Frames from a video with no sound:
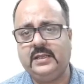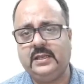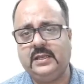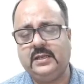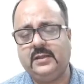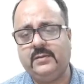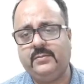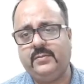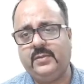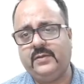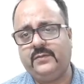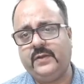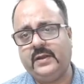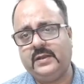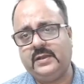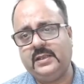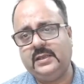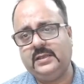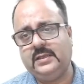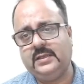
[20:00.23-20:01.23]
may
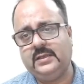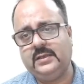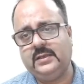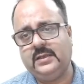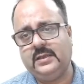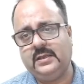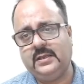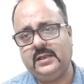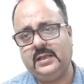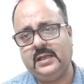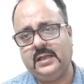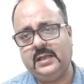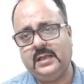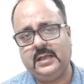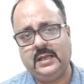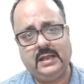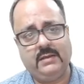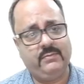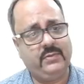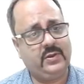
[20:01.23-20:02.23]
fatigue
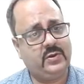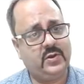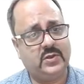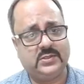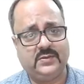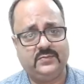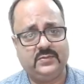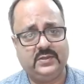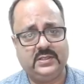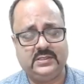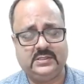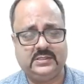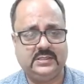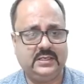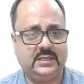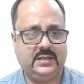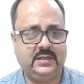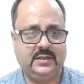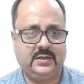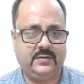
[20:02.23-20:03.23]
because of this
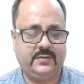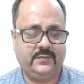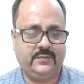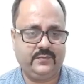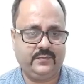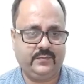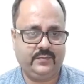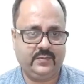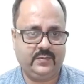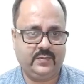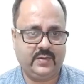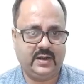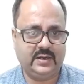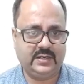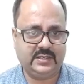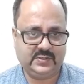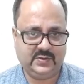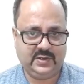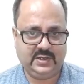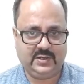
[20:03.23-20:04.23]

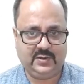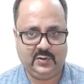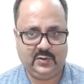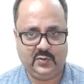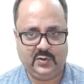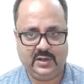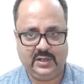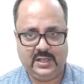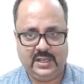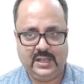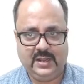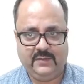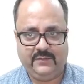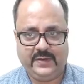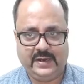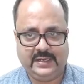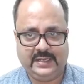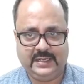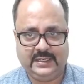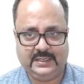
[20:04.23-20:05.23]
ultrasonic load.
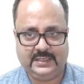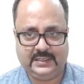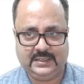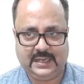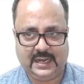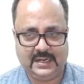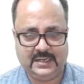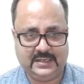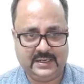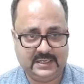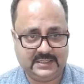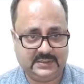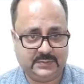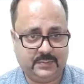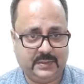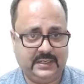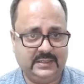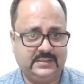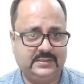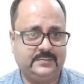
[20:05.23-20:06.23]
Fatigue can take
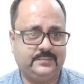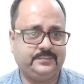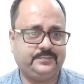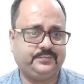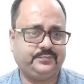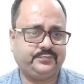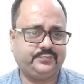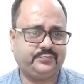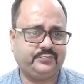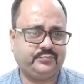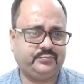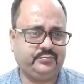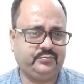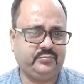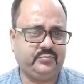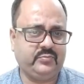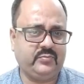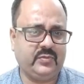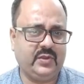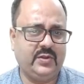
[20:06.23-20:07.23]
place,
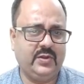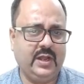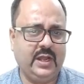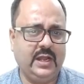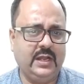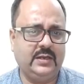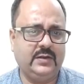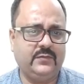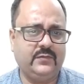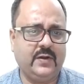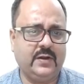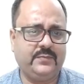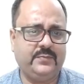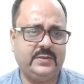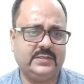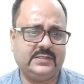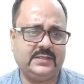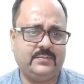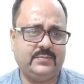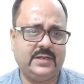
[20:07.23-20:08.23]
and
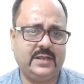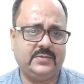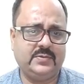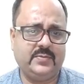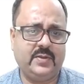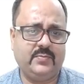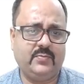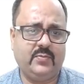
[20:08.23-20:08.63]
workpiece sometimes may